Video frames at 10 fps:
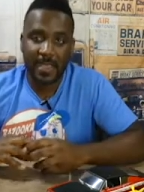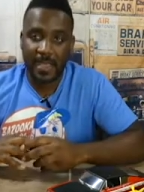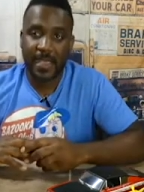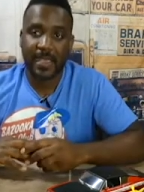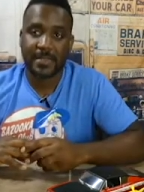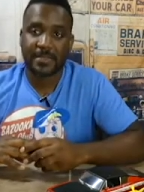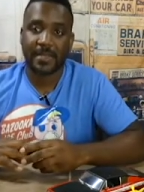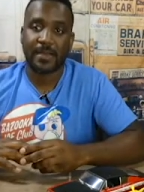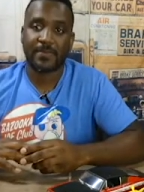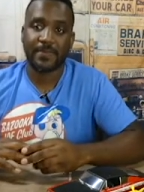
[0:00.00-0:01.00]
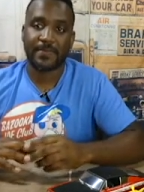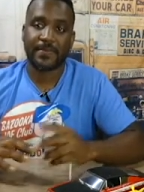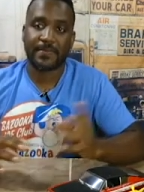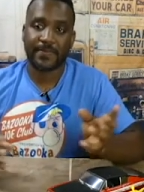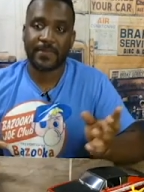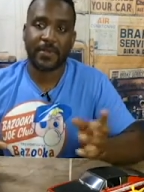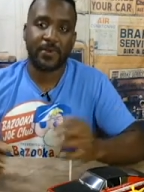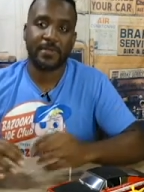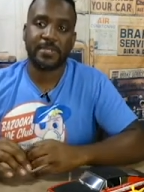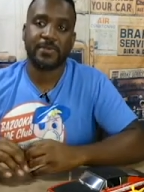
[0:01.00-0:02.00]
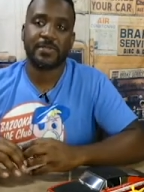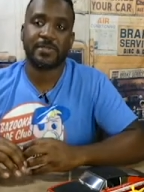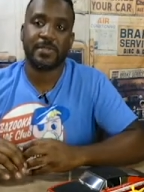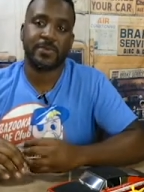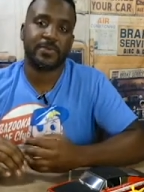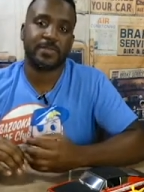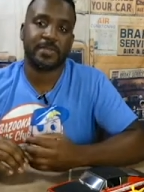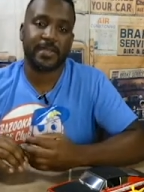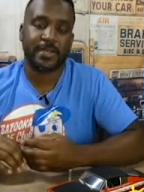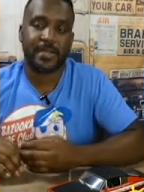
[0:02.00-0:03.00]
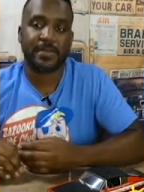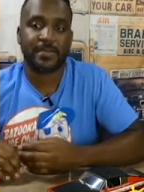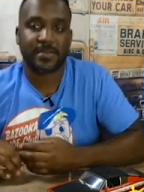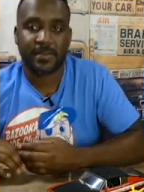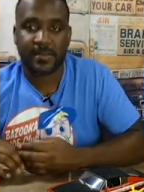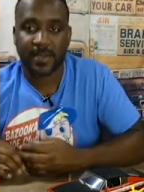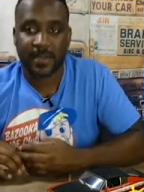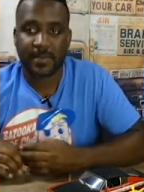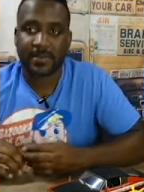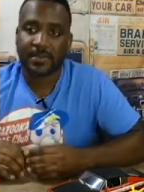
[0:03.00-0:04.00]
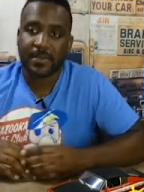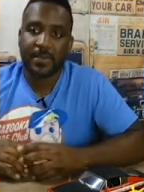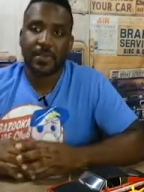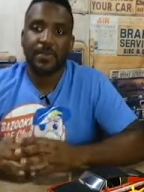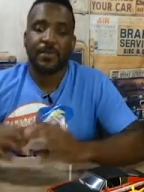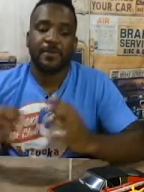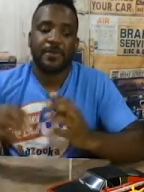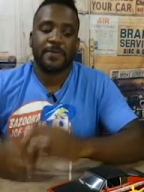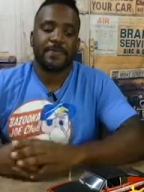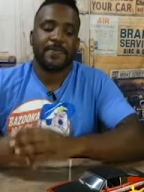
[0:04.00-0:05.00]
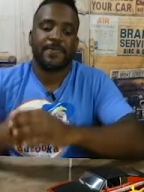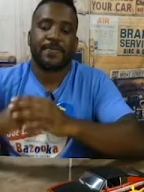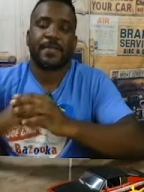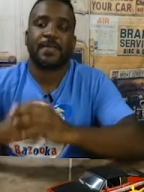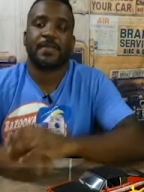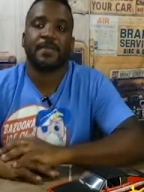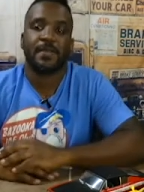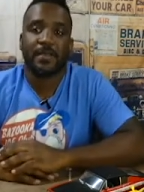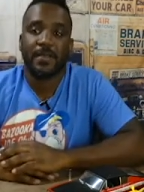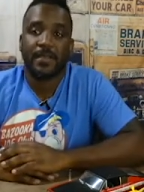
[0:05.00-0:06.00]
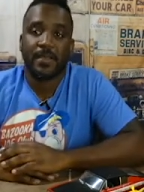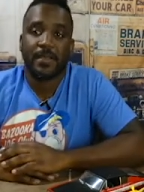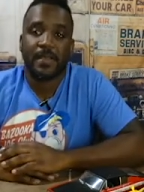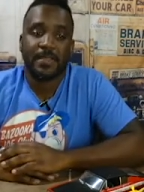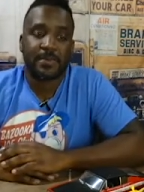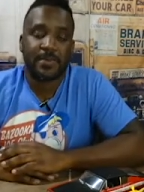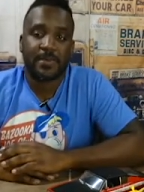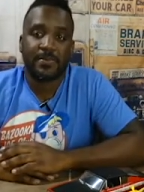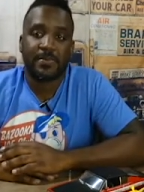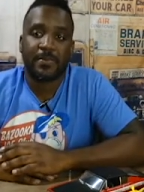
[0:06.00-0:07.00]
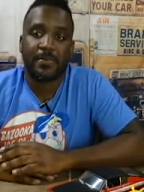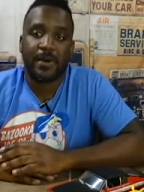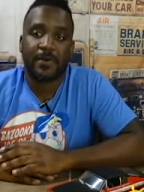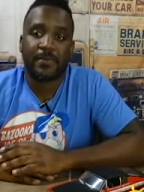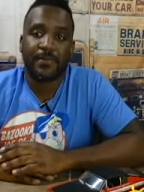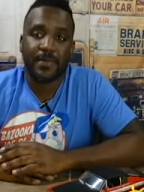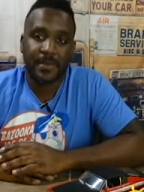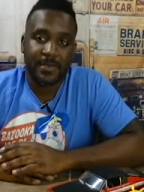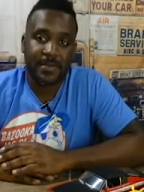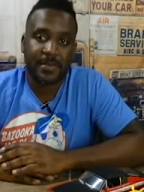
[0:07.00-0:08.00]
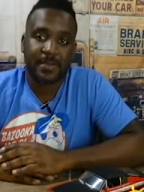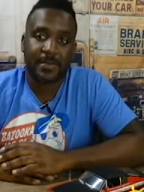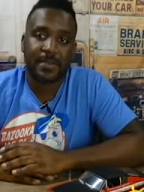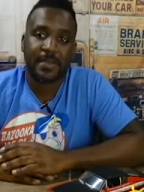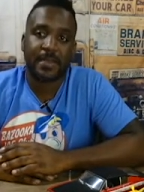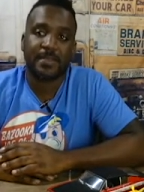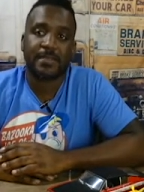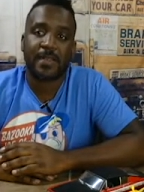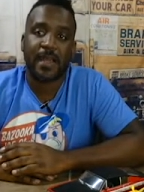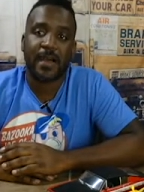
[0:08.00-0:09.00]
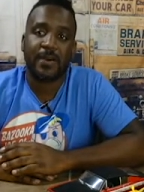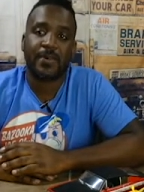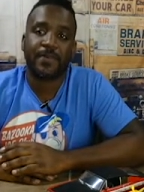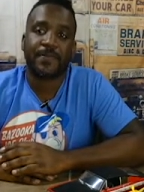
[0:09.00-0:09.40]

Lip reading: had the shop, the Autel wasn't there, which is like $1,000 something. But that's a bit about me, as in how